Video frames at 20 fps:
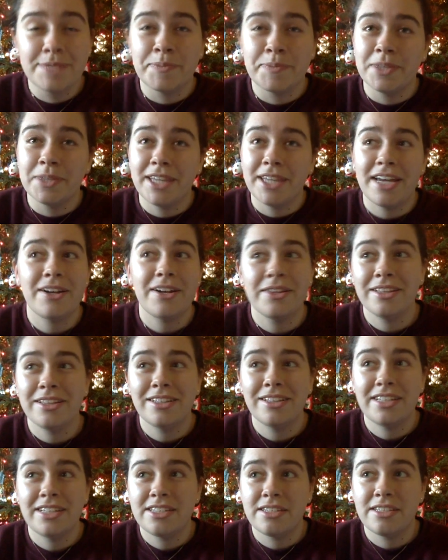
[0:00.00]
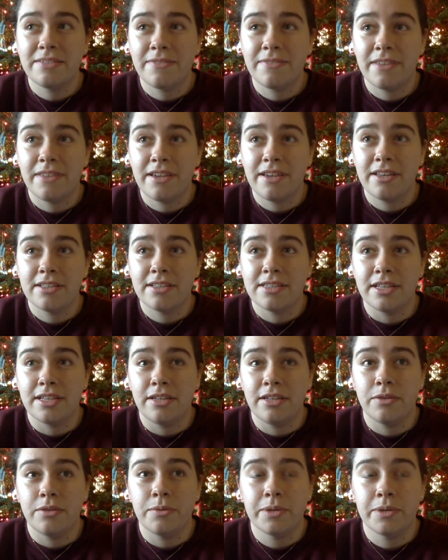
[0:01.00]
Put that on the list of things that
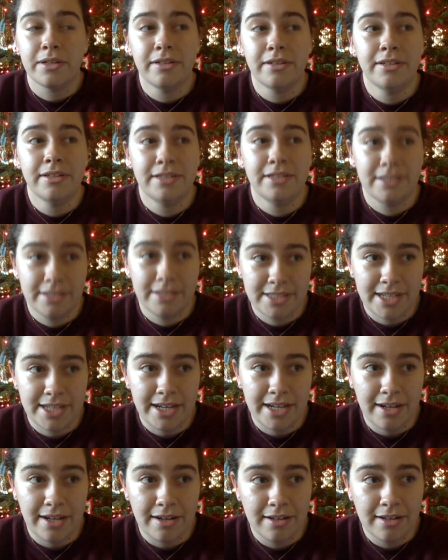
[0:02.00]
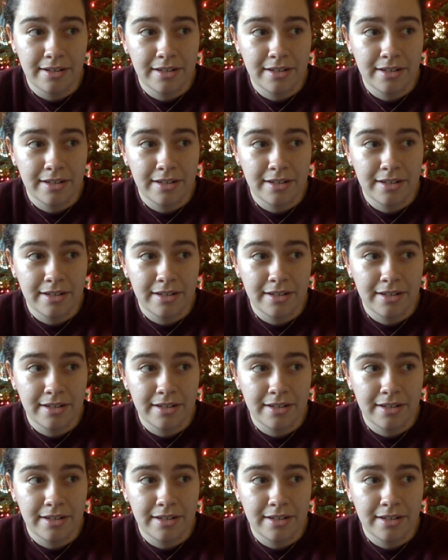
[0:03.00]
you did.